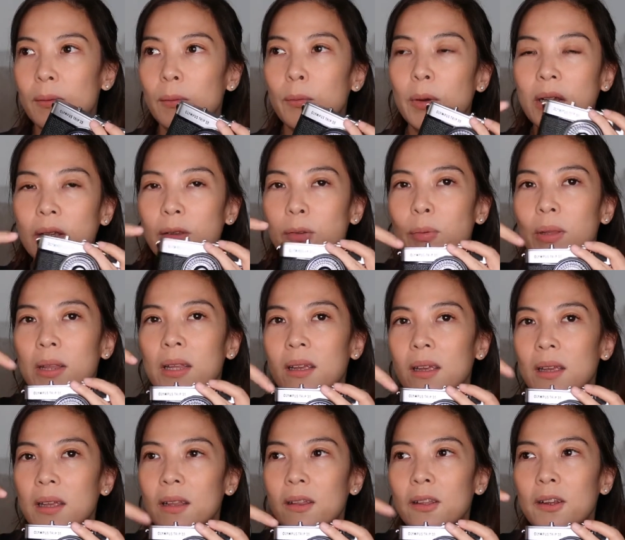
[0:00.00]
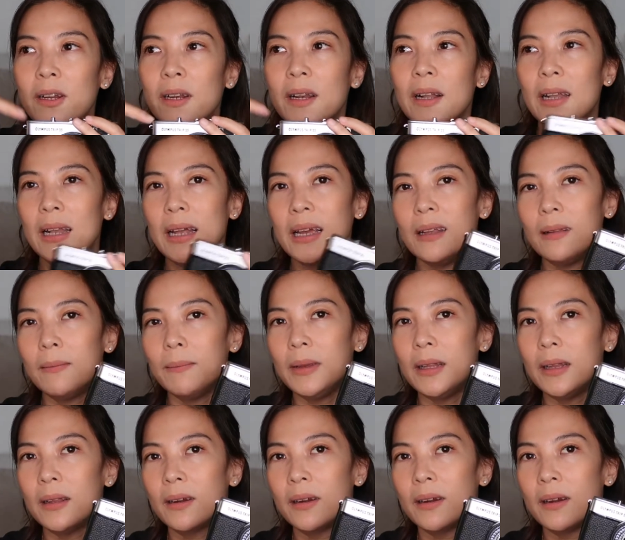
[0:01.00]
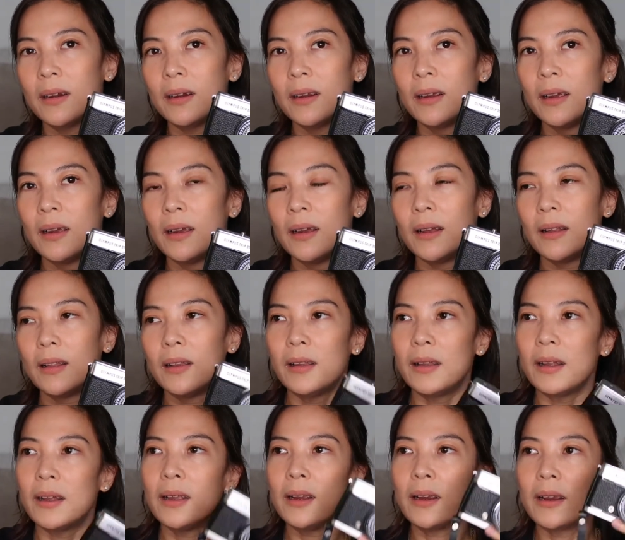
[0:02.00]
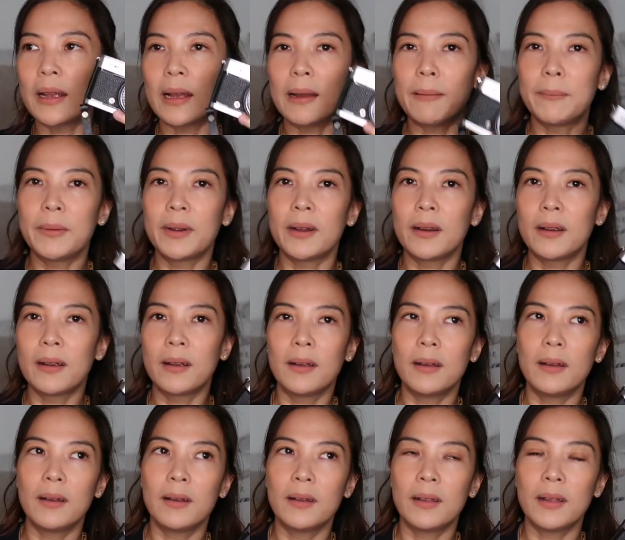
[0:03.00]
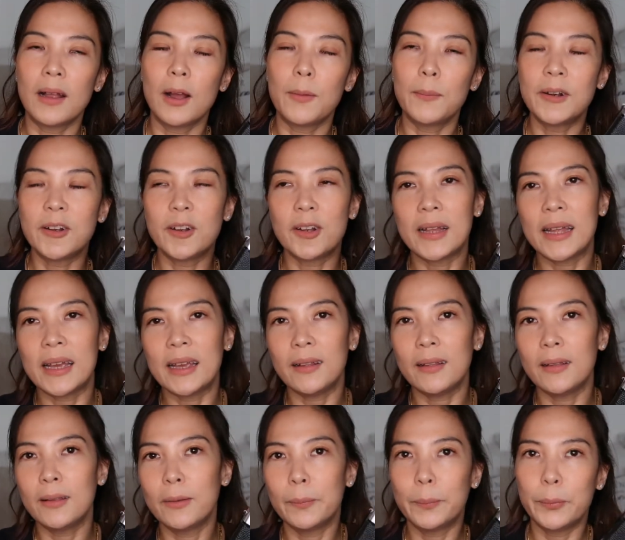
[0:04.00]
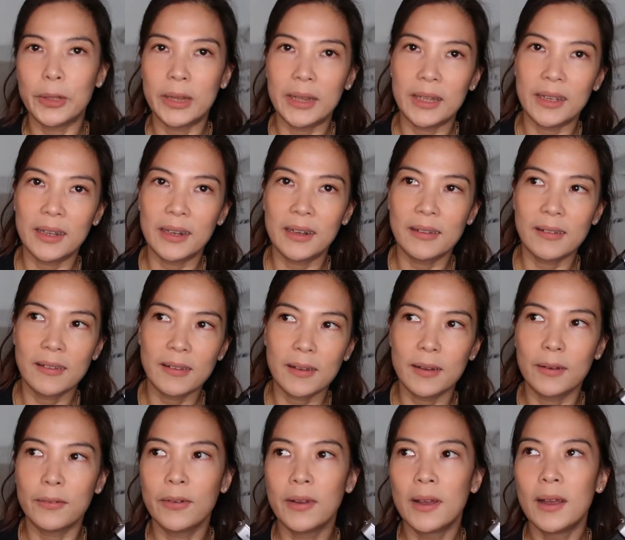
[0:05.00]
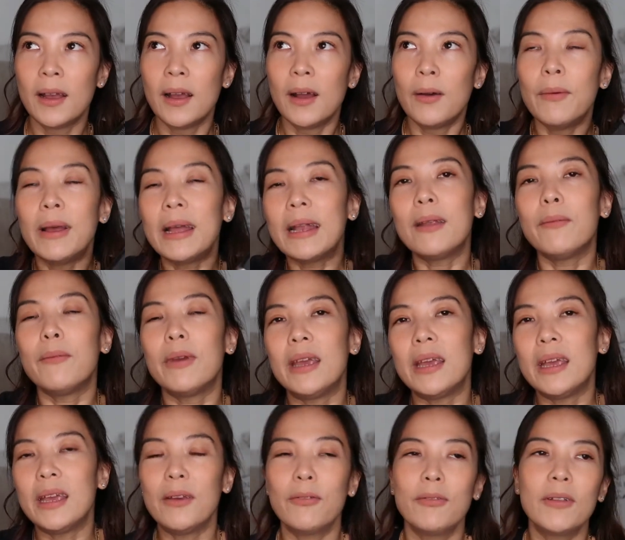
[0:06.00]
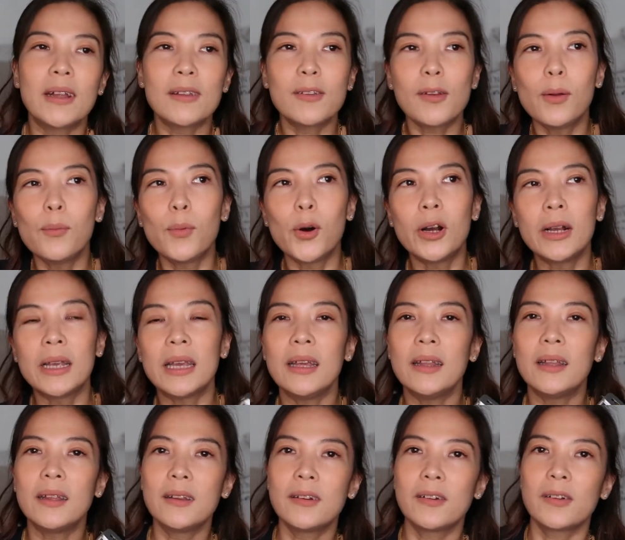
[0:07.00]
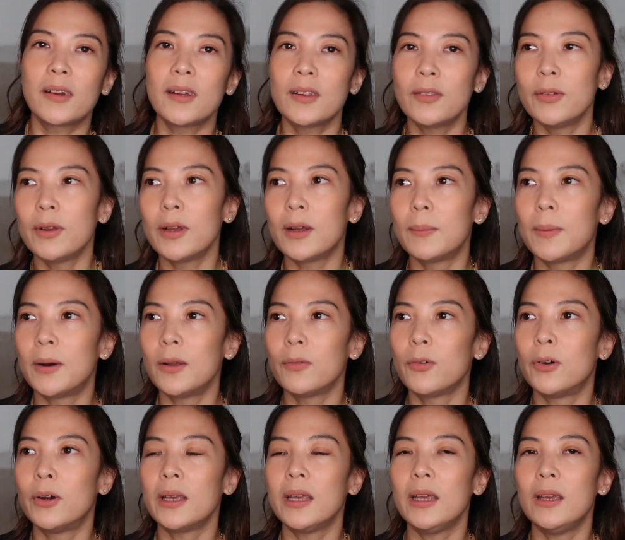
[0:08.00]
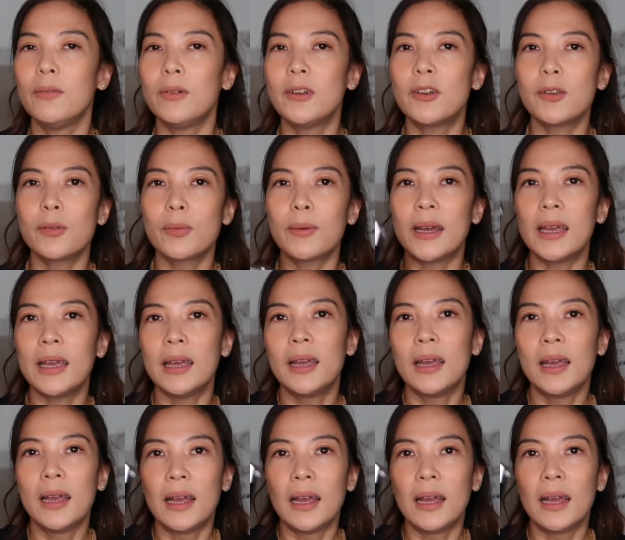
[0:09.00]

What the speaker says: works with the internal light meter to tell your camera how much light to put in and stuff. But anyway, if that's all wonky, then your shots will come out wonky, which is why,